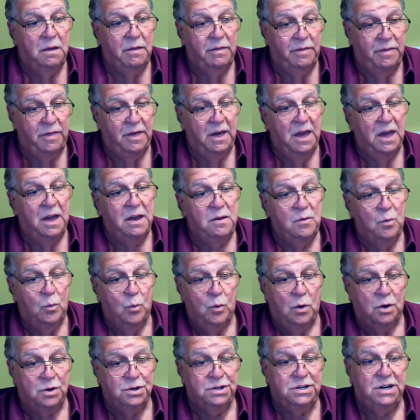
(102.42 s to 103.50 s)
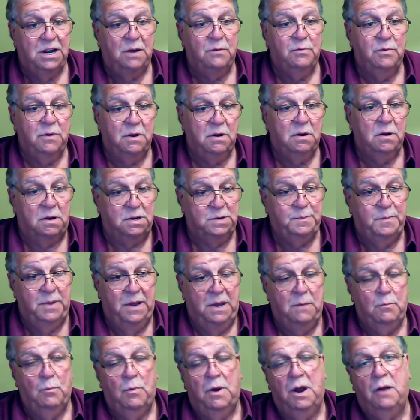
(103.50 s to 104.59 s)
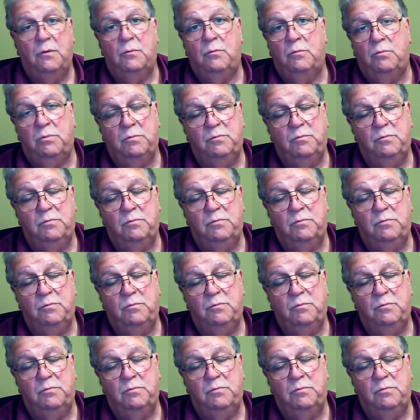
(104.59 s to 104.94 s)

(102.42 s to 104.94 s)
Third, wash down the gloss paintwork